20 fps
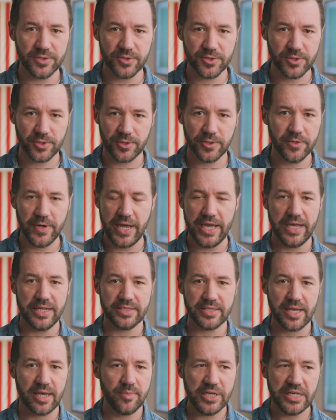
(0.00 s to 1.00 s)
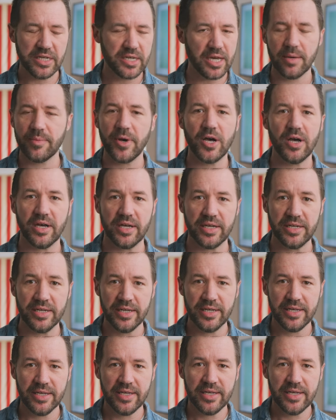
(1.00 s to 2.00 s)
screw heads. I mean, come on.
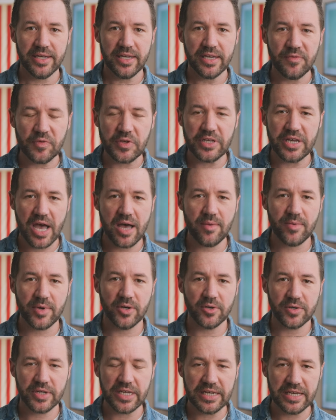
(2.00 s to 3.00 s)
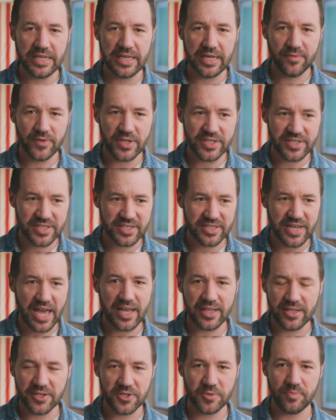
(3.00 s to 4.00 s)
If Yamo can give us
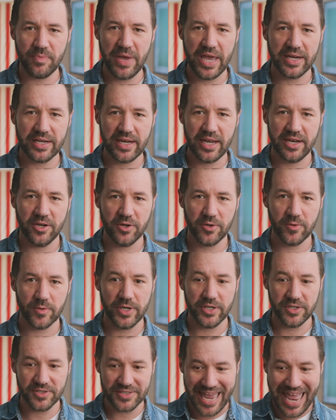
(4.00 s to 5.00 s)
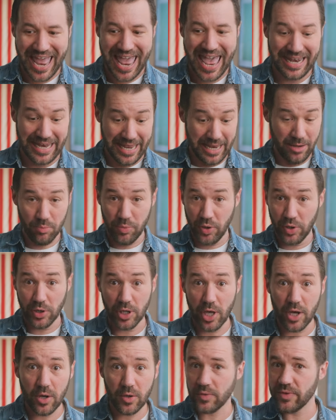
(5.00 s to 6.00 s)
stylish magnetic grills at and
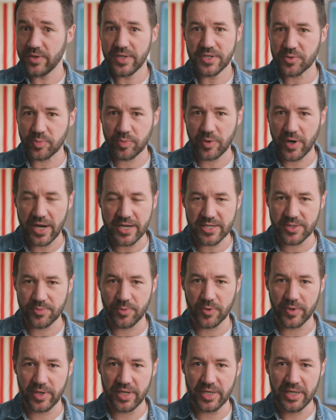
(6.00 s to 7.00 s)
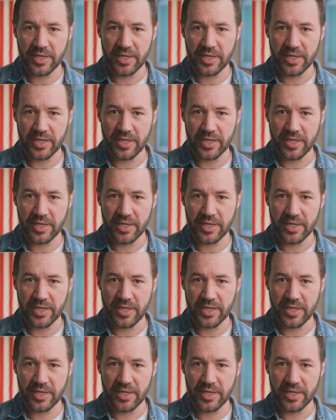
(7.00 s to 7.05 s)
below this price point,